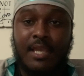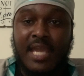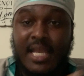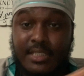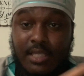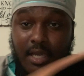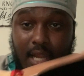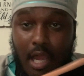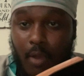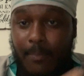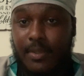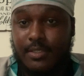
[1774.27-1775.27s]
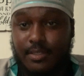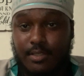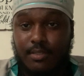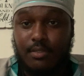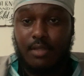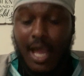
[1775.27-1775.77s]
He's going to help us.
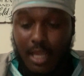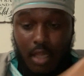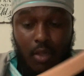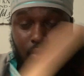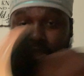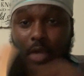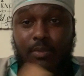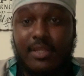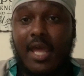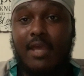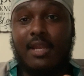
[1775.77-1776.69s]
I can close out with that.